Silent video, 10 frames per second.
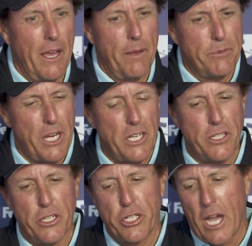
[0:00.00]
I'm
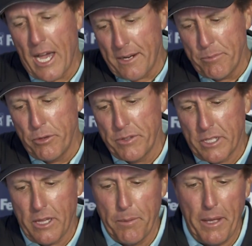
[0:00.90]
changing the shot and moving the
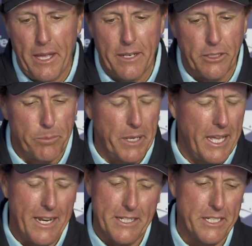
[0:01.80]
club head a little bit,
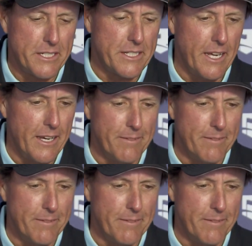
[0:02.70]
and it just